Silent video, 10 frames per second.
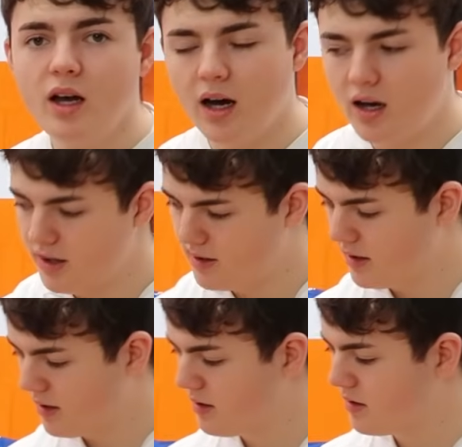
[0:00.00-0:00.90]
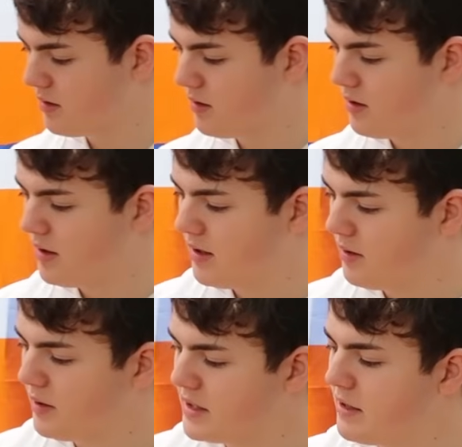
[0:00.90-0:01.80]
I think
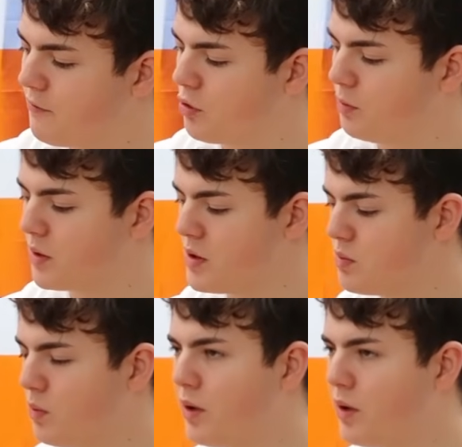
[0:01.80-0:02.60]
it's difficult because